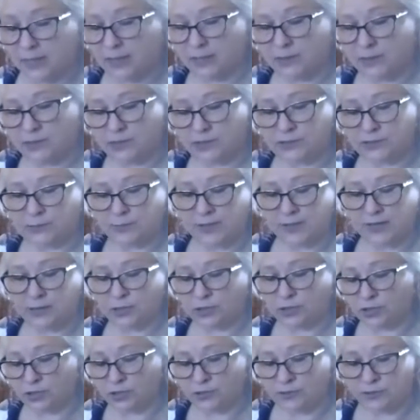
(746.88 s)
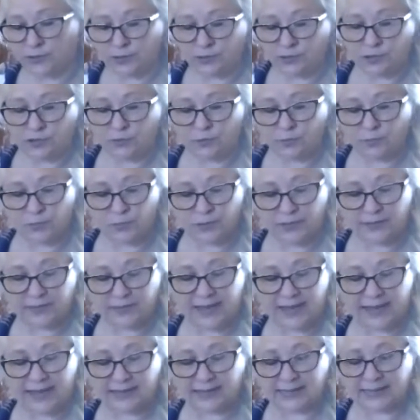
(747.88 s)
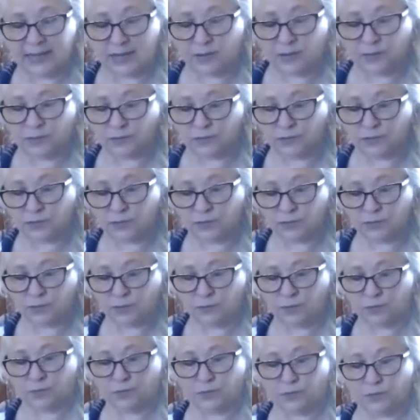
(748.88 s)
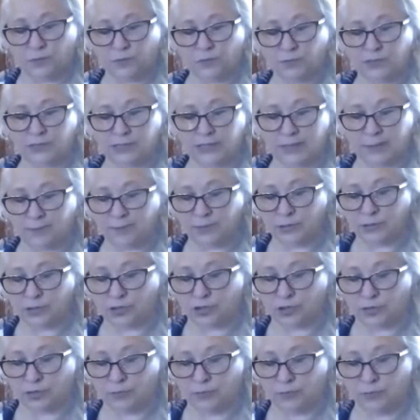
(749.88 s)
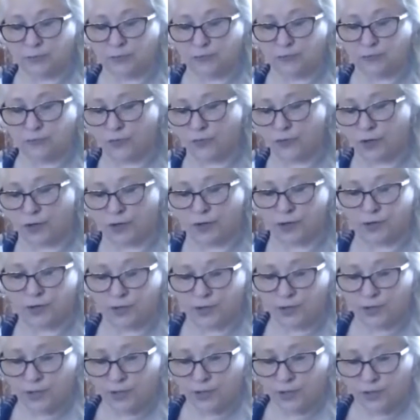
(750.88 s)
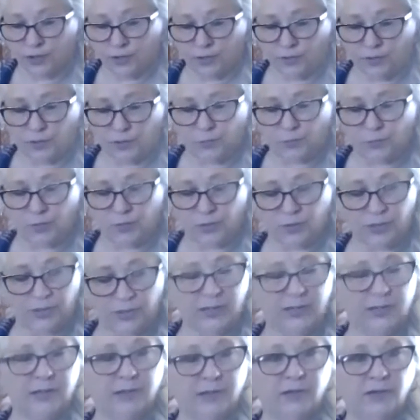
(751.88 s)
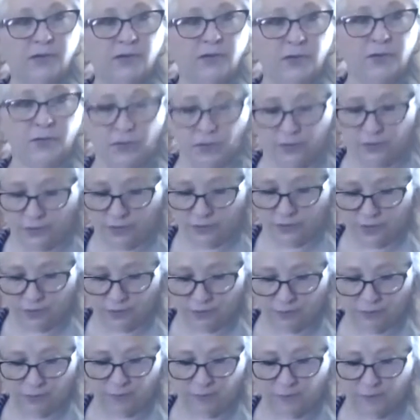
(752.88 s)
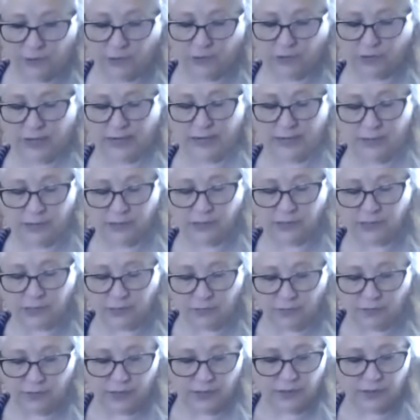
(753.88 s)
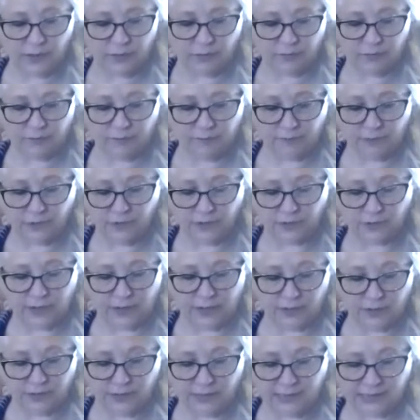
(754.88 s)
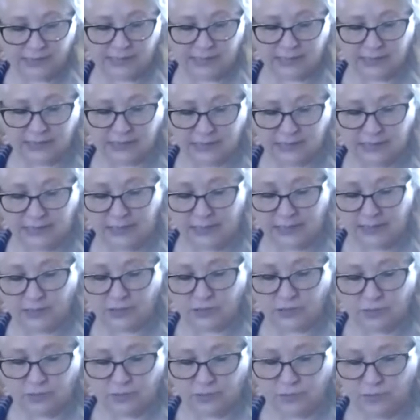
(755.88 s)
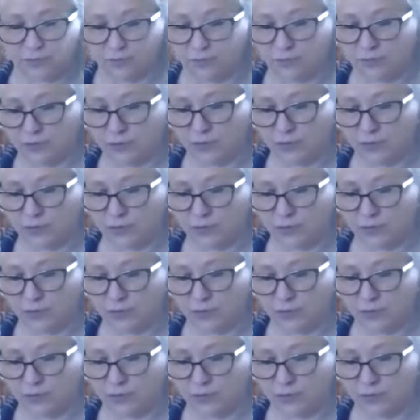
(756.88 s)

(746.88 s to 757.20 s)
Just make sure that you bring that down to room temperature before you put it into your refrigerator, so that your refrigerator doesn't need to